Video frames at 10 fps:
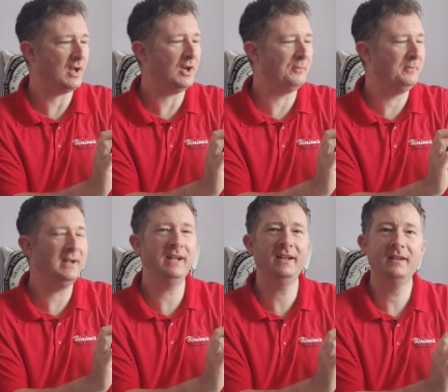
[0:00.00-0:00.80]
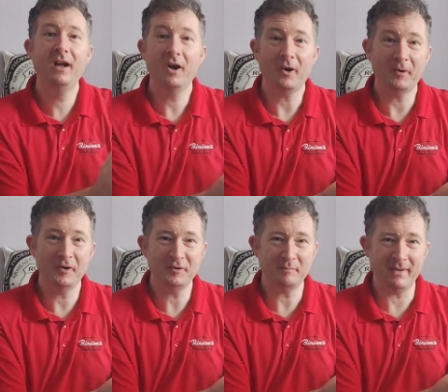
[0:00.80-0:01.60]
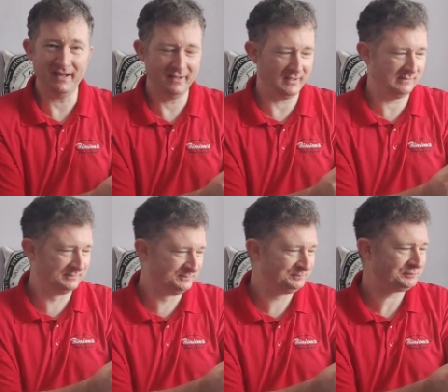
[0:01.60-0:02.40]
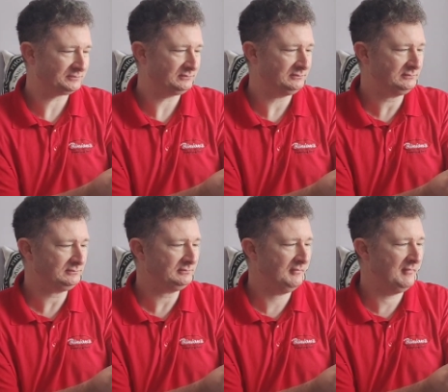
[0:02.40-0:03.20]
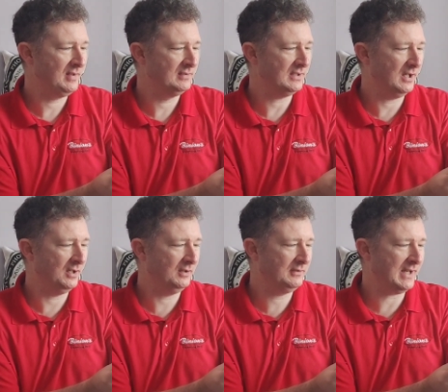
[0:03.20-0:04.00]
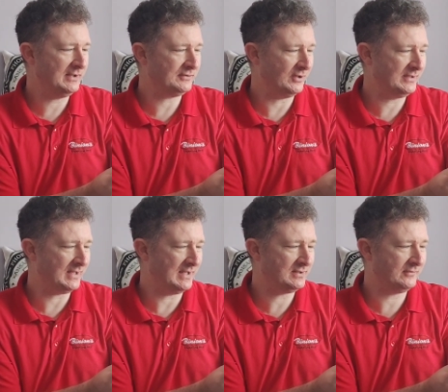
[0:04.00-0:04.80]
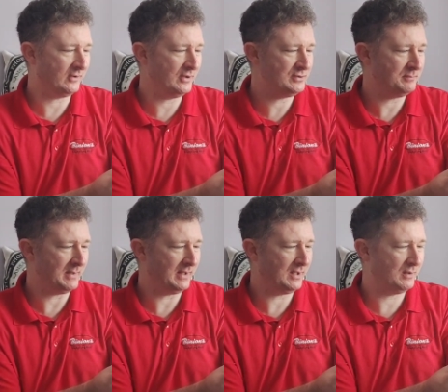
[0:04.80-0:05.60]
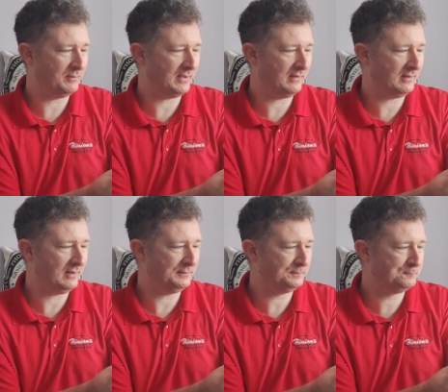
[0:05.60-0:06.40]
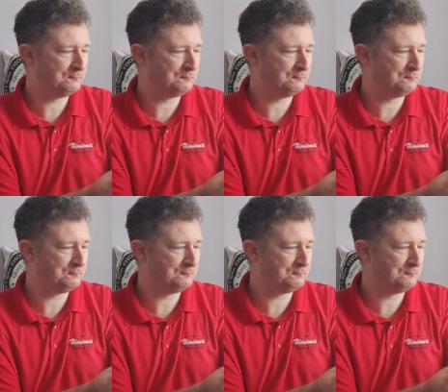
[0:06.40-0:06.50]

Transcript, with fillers: Oh, orange and mango. So K S I tastes of orange and mango apparently.